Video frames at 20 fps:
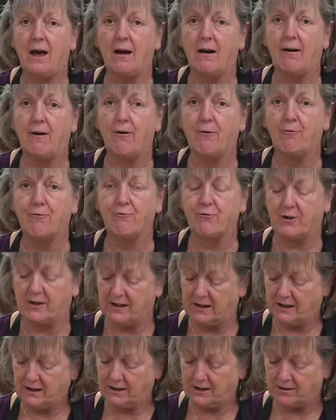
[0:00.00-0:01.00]
how
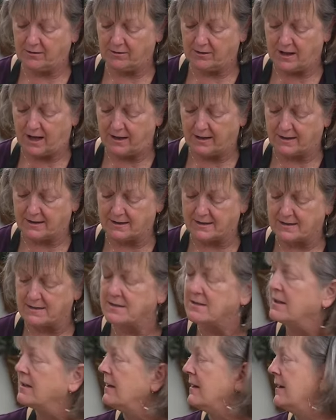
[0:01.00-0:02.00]
freaking cute that
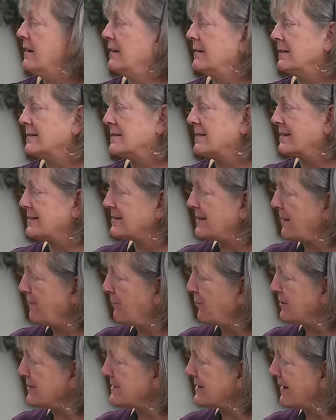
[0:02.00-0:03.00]
is. Doesn't that say
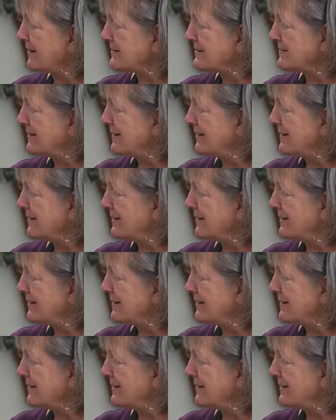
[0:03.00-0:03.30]
princess?